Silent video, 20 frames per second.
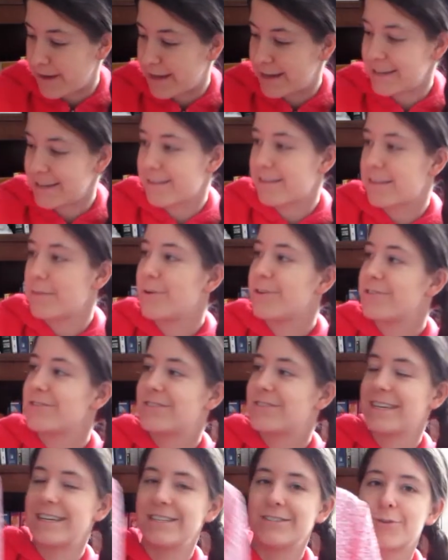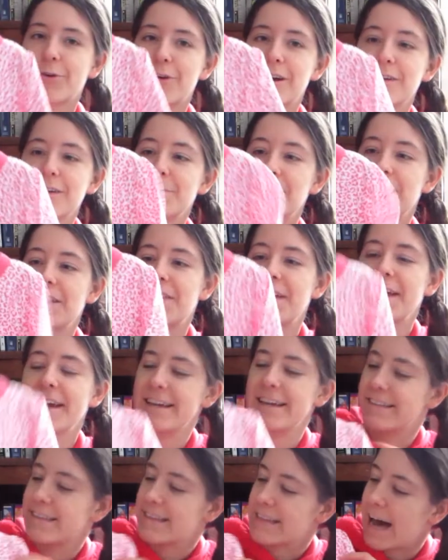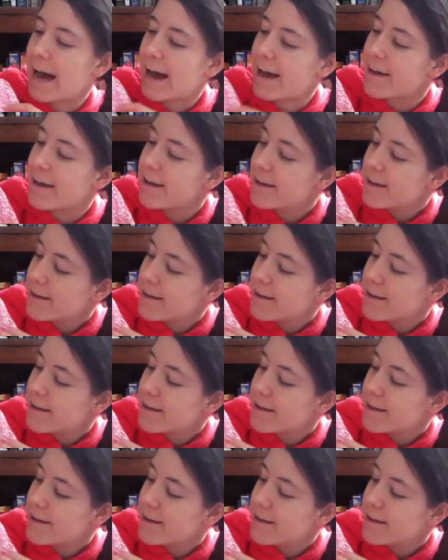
And it's the most adorable thing. It's got